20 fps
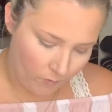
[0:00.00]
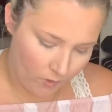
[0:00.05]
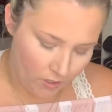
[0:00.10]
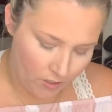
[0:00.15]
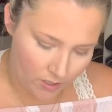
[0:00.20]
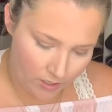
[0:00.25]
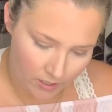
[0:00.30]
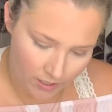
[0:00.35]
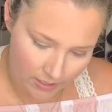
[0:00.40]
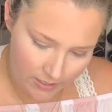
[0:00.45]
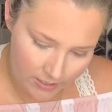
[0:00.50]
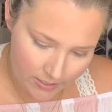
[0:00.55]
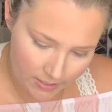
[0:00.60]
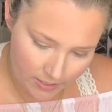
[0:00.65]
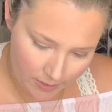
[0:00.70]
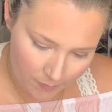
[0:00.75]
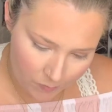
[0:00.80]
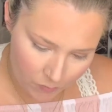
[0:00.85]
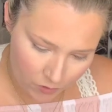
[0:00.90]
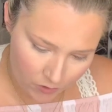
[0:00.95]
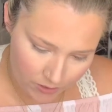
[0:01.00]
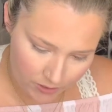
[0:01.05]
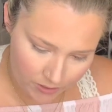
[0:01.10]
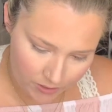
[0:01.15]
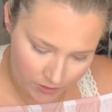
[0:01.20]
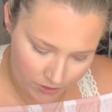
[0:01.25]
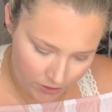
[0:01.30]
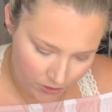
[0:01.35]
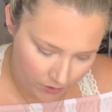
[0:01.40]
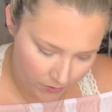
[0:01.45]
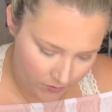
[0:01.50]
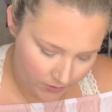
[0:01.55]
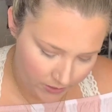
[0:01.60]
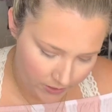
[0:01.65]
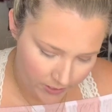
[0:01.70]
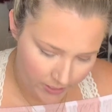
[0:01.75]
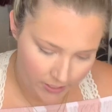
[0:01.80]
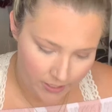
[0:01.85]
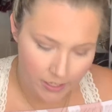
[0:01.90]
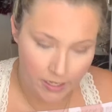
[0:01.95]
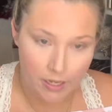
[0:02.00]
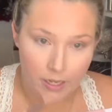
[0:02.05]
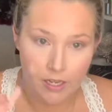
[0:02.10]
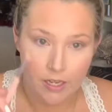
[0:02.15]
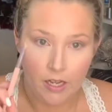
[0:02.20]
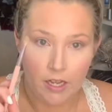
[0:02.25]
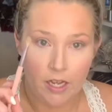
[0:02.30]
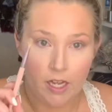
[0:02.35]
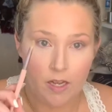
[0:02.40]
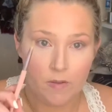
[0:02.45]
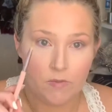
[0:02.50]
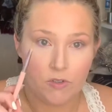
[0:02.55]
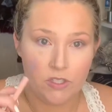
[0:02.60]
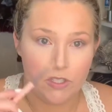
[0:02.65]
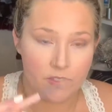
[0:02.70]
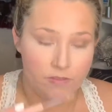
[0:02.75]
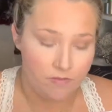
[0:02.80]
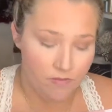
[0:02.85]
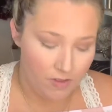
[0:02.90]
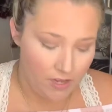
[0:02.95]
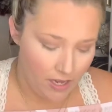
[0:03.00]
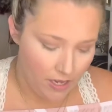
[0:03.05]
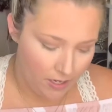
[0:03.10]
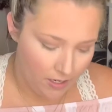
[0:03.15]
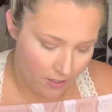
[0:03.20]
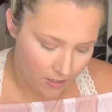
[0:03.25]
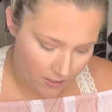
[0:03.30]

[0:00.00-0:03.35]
the last thing I'm going to do is take just a flat,